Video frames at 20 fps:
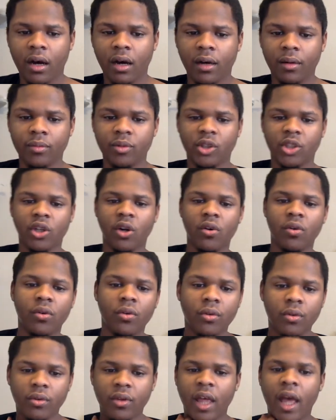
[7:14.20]

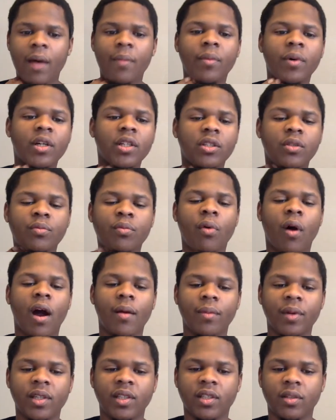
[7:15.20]
show that much
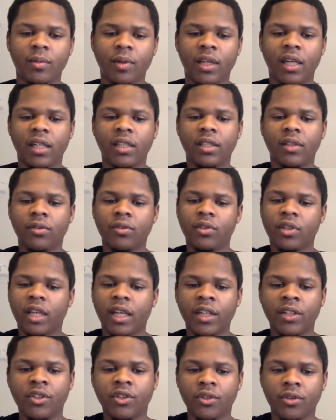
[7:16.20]
promise because he was
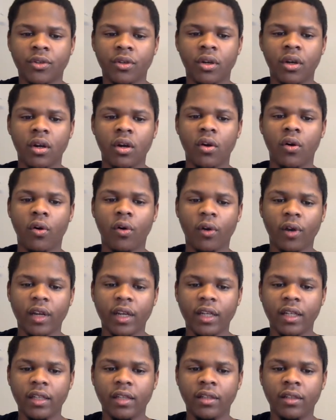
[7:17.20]
injured, or
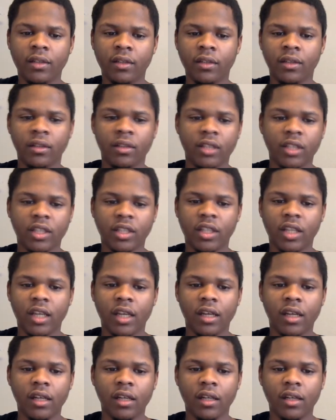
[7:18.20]
he just
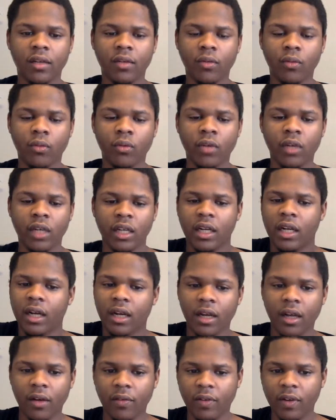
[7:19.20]
didn't look good
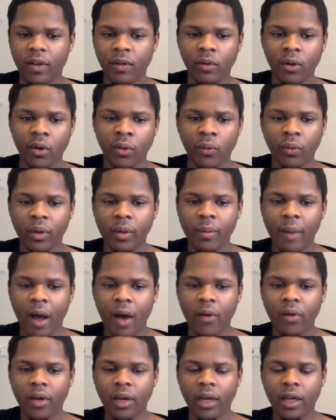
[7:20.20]
enough. He wasn't
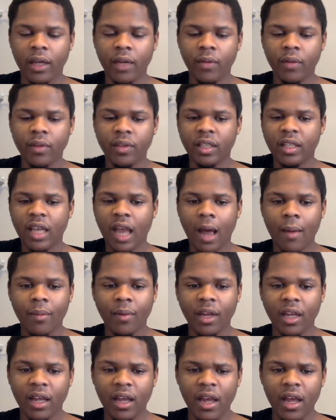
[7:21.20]
rebounding. He wasn't
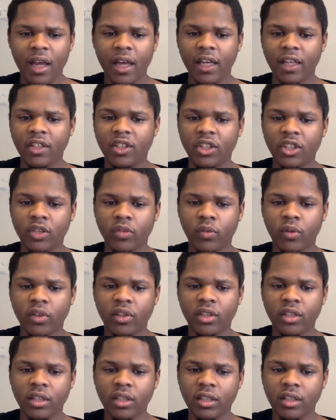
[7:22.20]
dominant. He just
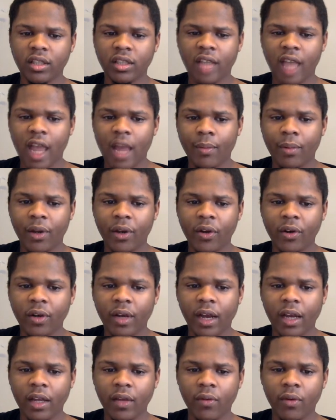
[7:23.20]
wasn't the same player
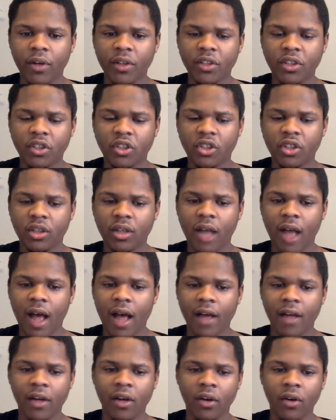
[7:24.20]
that he was in
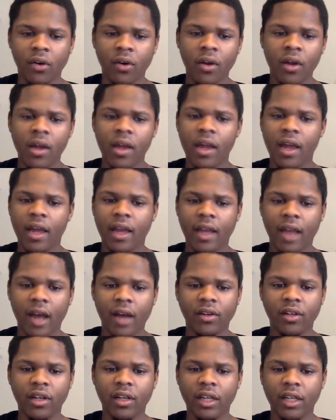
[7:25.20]
Chicago. And now
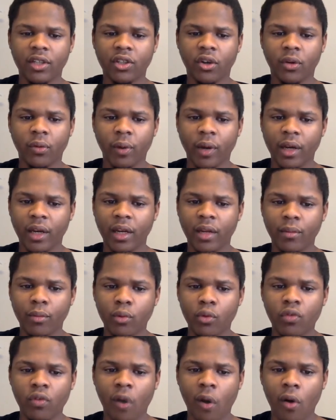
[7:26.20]
the Knicks are ready to
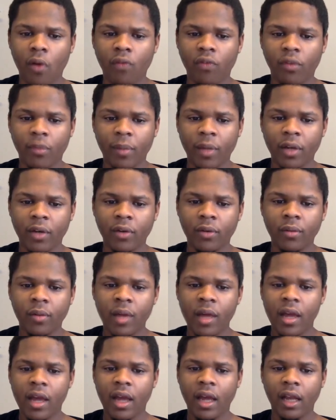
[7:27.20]
move on from him
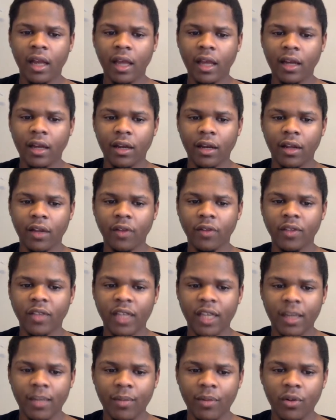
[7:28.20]
and let another
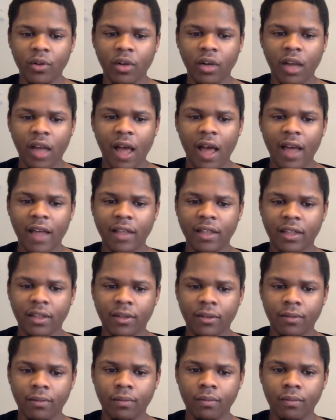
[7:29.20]
team utilize him.